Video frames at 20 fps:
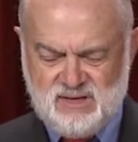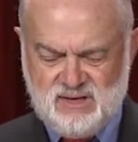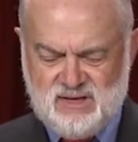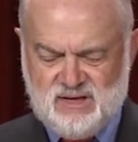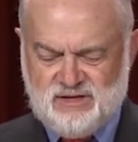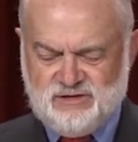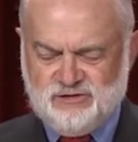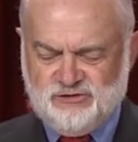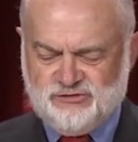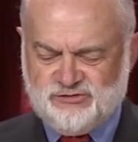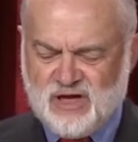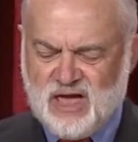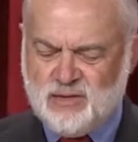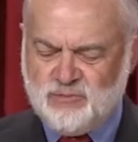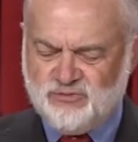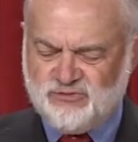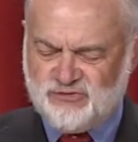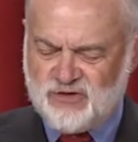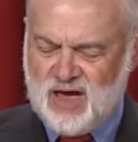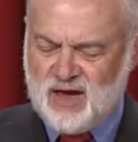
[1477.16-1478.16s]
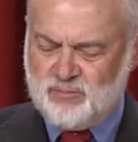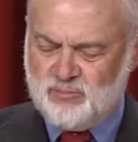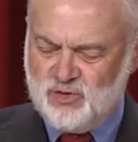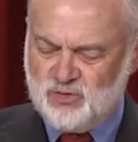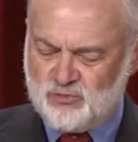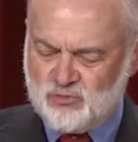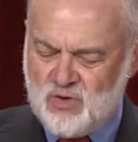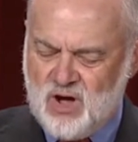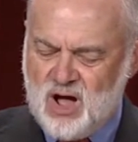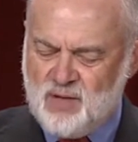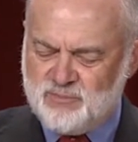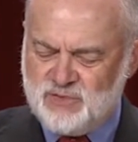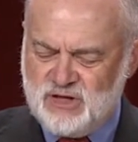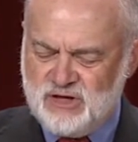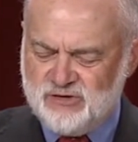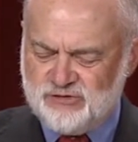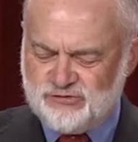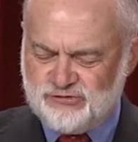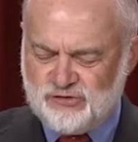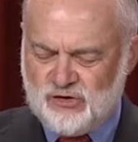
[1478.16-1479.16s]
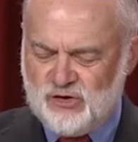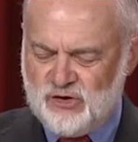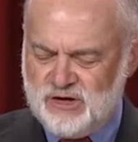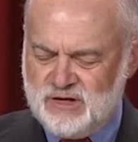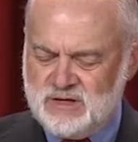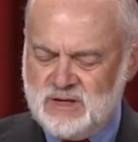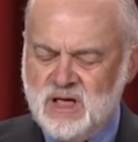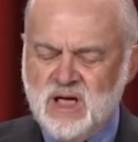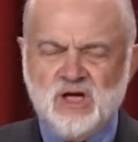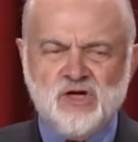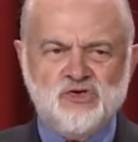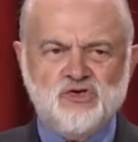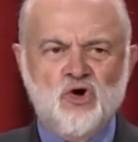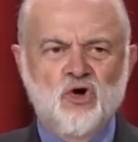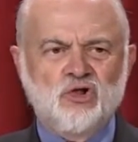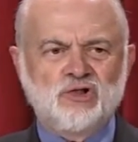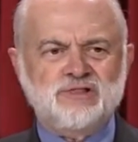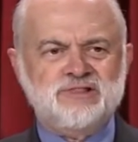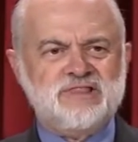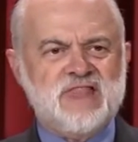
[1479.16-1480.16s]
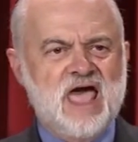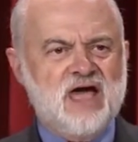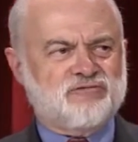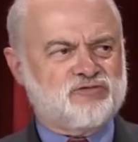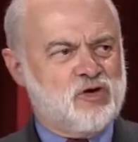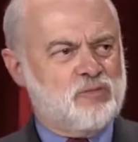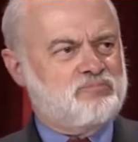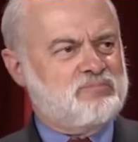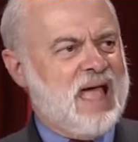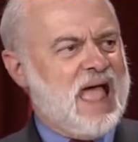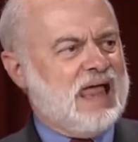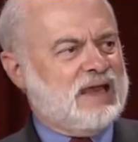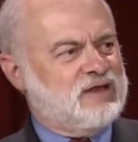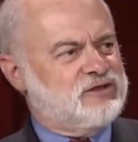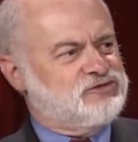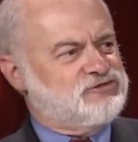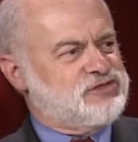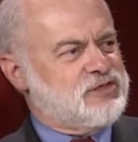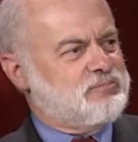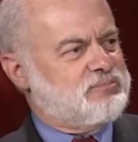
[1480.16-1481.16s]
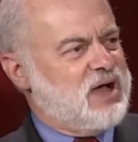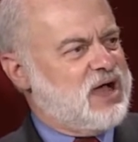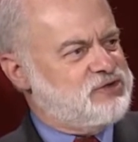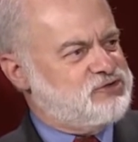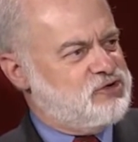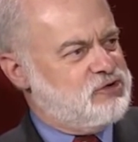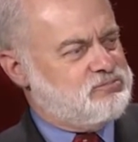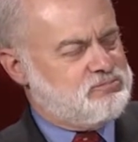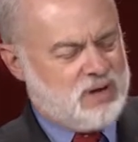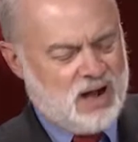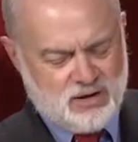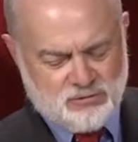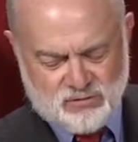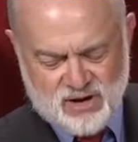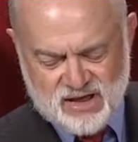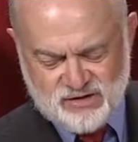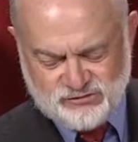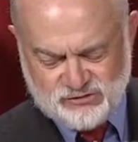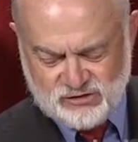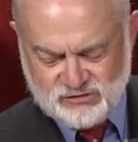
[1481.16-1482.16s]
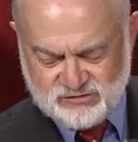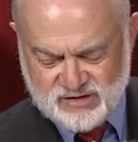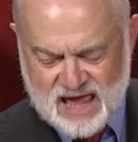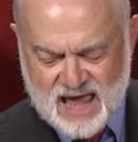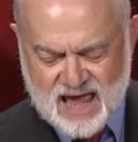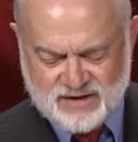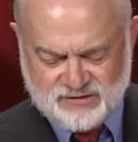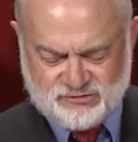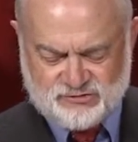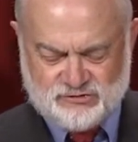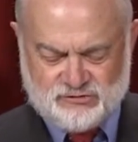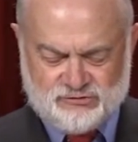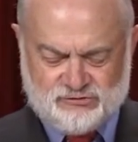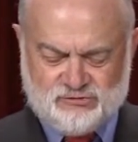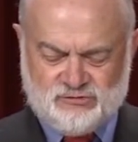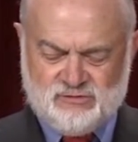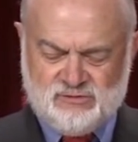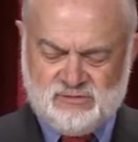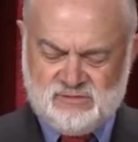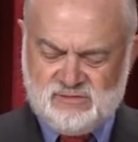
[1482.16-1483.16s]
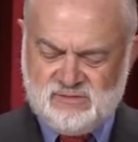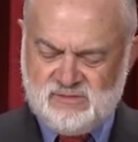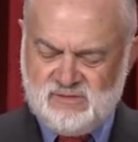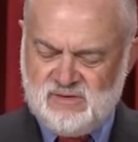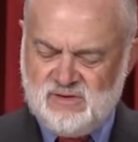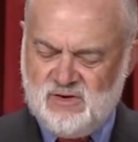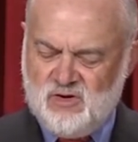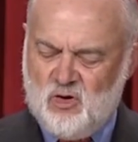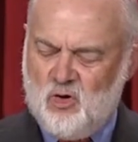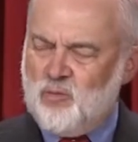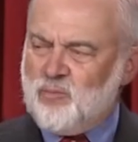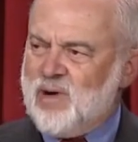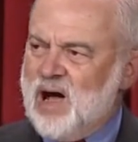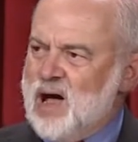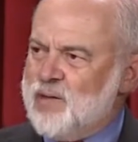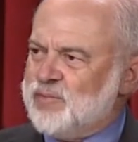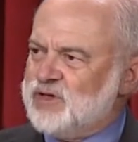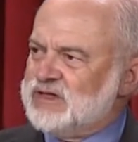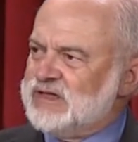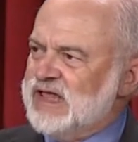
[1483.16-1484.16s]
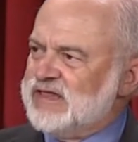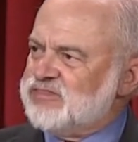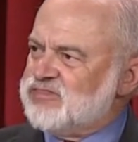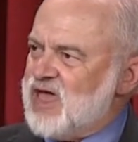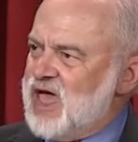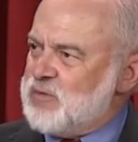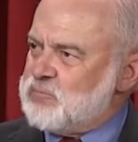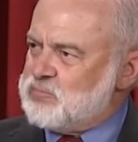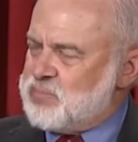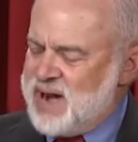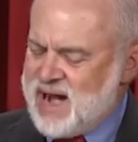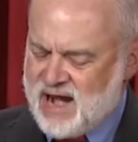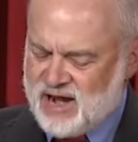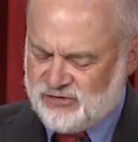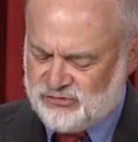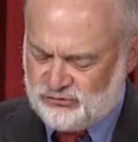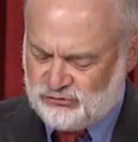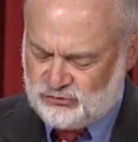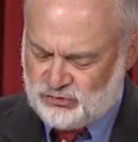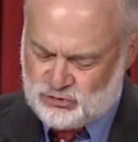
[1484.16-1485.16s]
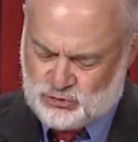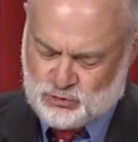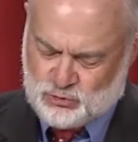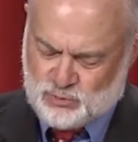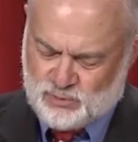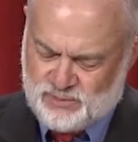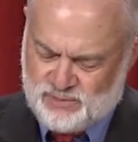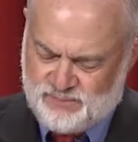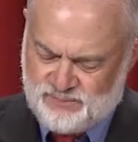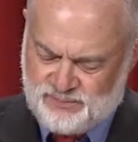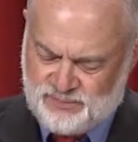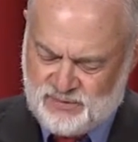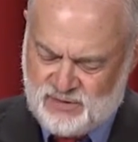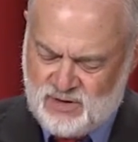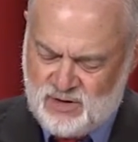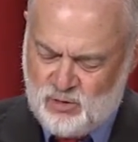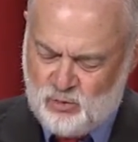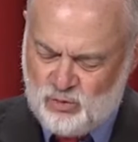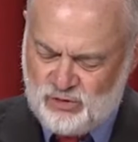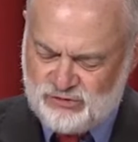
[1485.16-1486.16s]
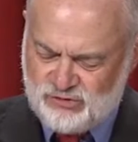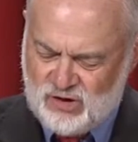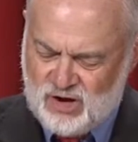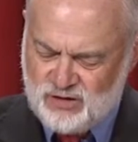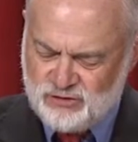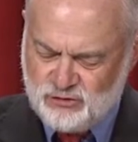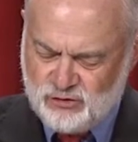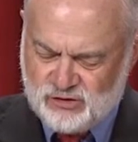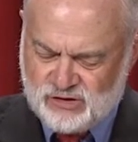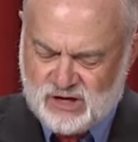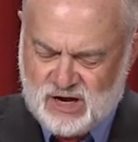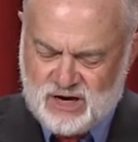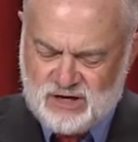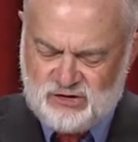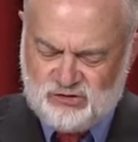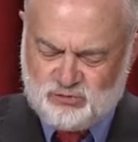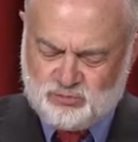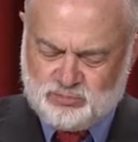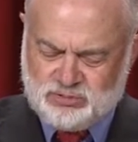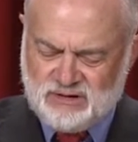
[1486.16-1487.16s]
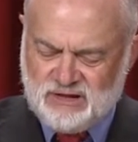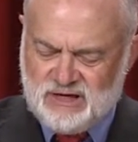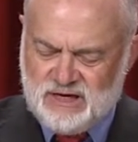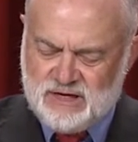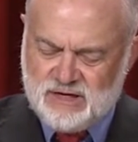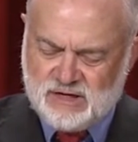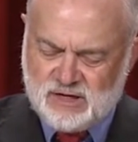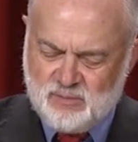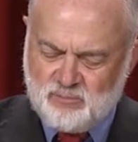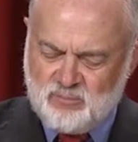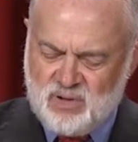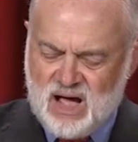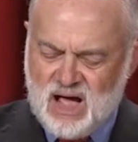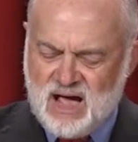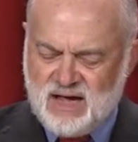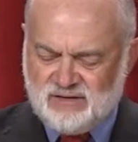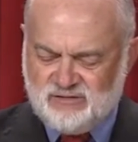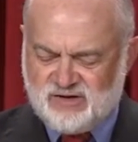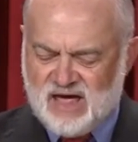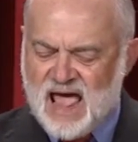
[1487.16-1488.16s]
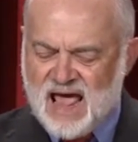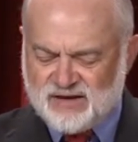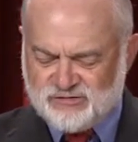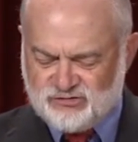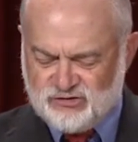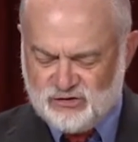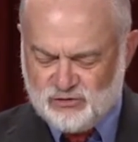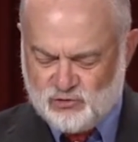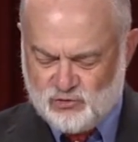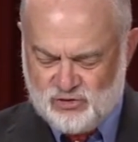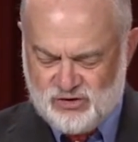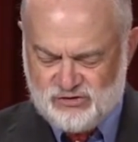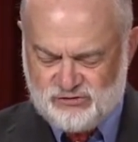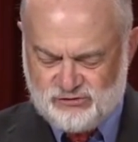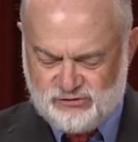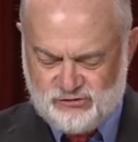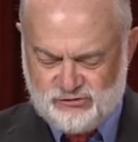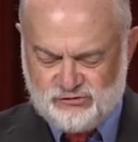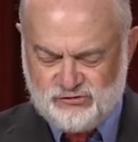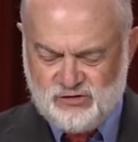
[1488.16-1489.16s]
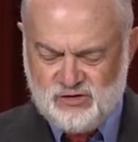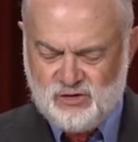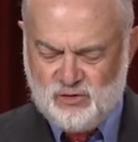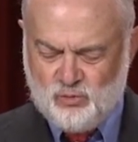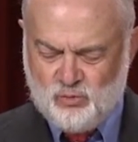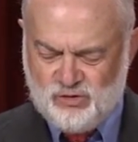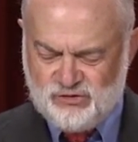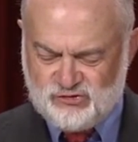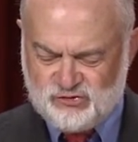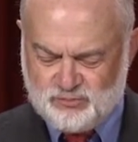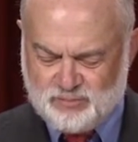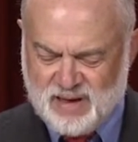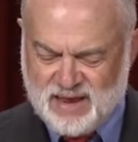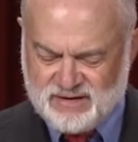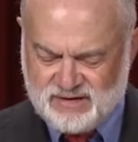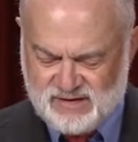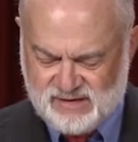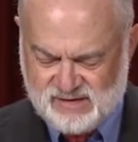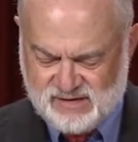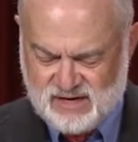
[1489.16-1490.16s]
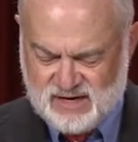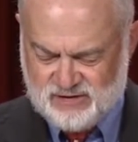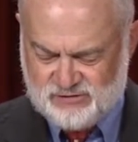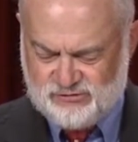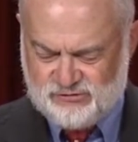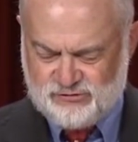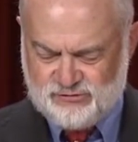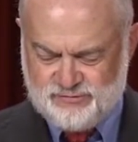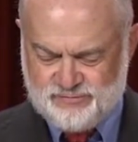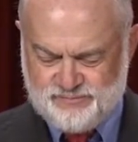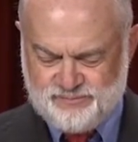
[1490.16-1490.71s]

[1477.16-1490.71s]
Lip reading: In the same segment, Romney asserted, you'll never balance the budget by raising taxes. Obama let that pass too, which undercut his plea to combine tax increases with spending cuts.